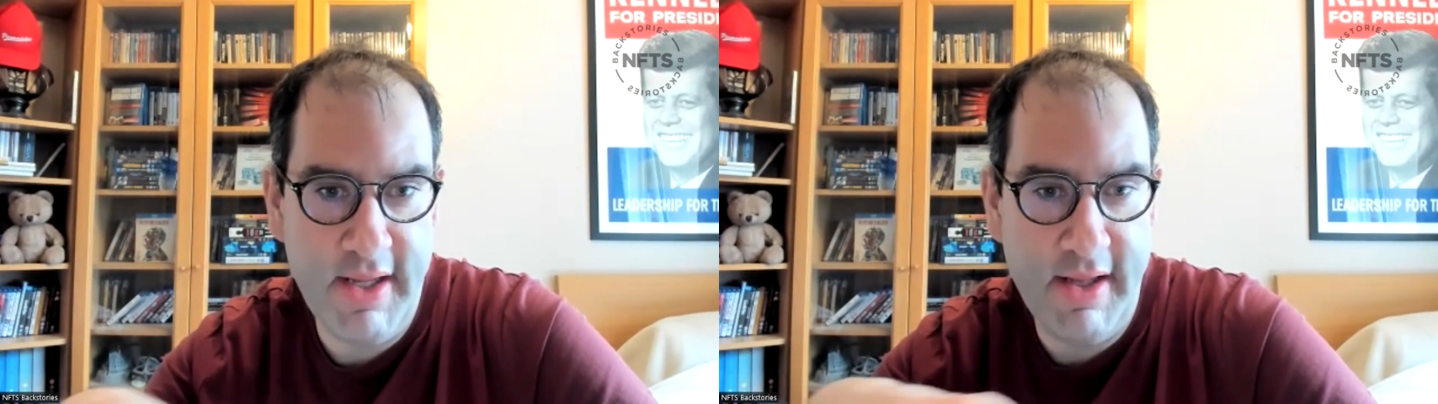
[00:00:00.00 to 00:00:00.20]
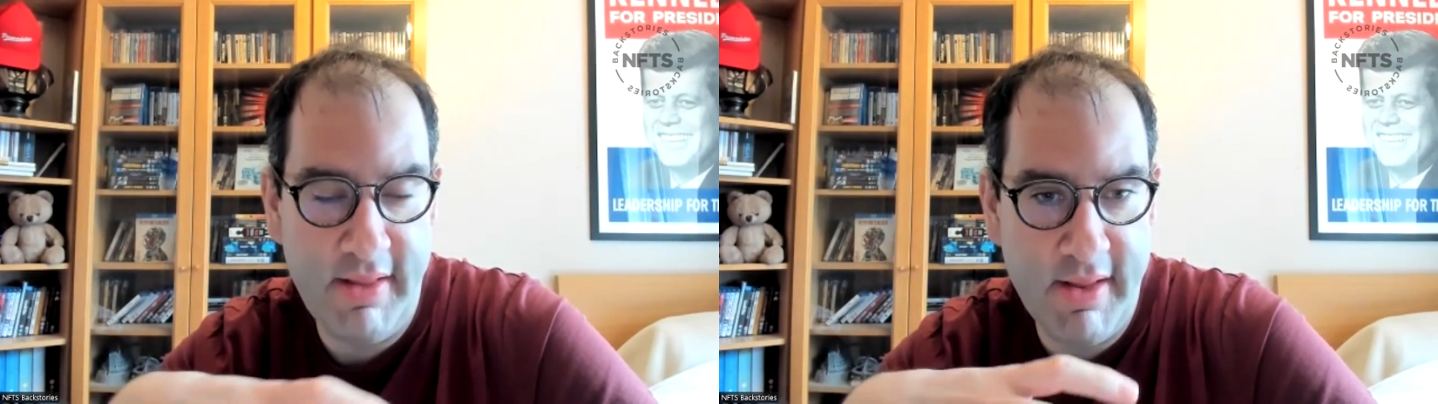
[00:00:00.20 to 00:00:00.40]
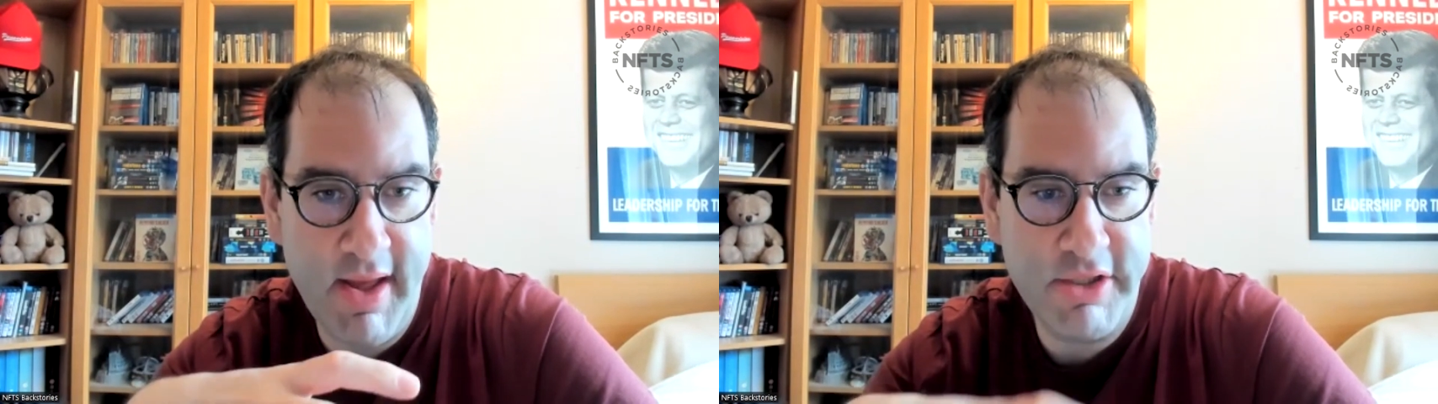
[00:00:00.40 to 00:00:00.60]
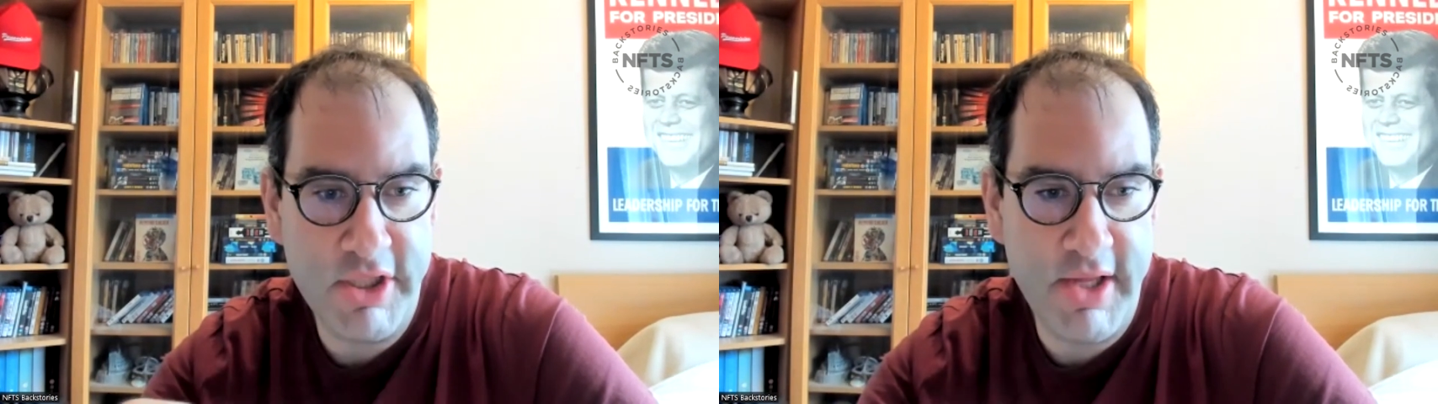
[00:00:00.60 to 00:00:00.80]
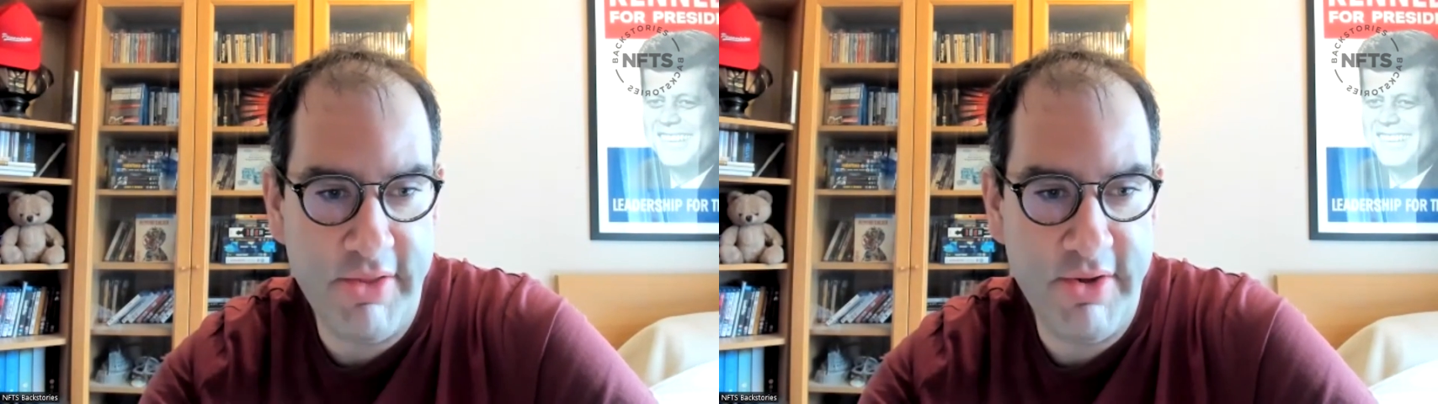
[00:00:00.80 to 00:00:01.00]
is
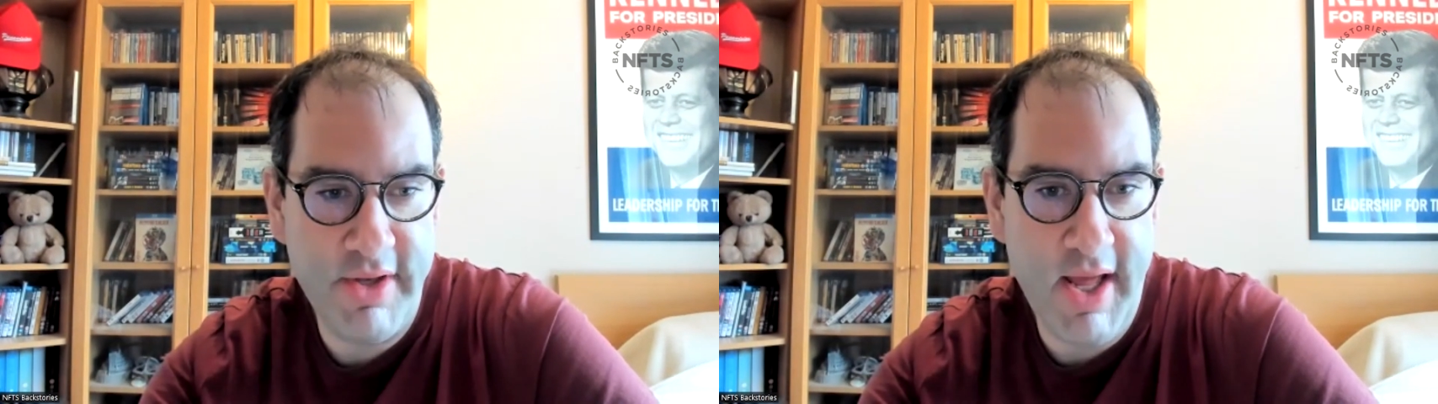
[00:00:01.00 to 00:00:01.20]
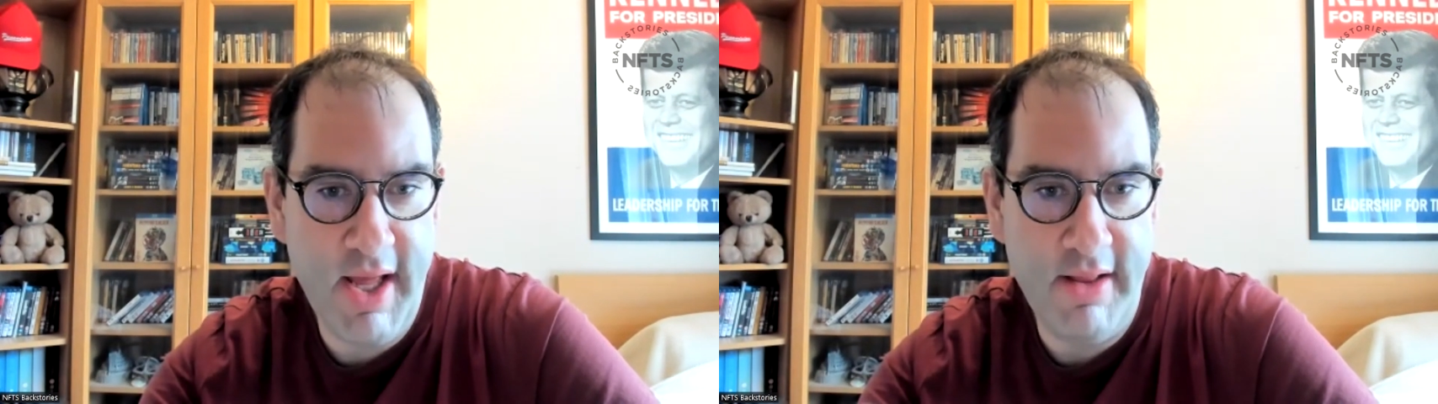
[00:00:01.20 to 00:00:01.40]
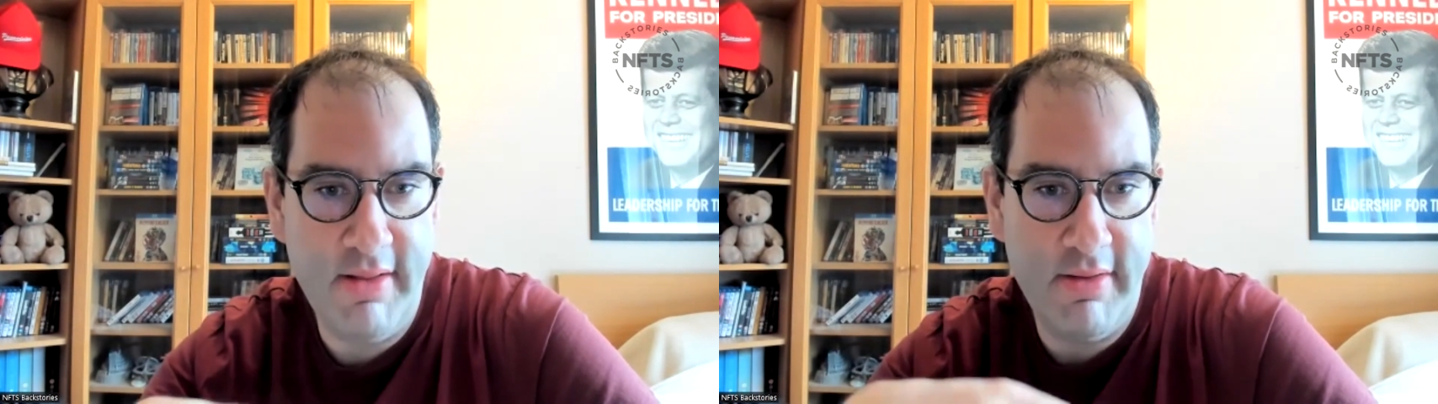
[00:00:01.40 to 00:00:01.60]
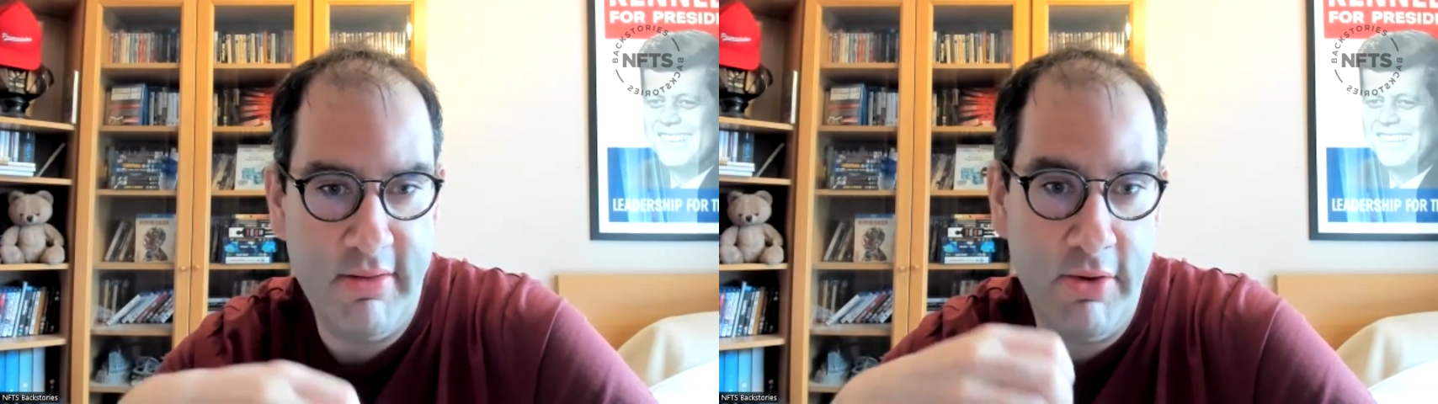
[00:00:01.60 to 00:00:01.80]
scheduling the days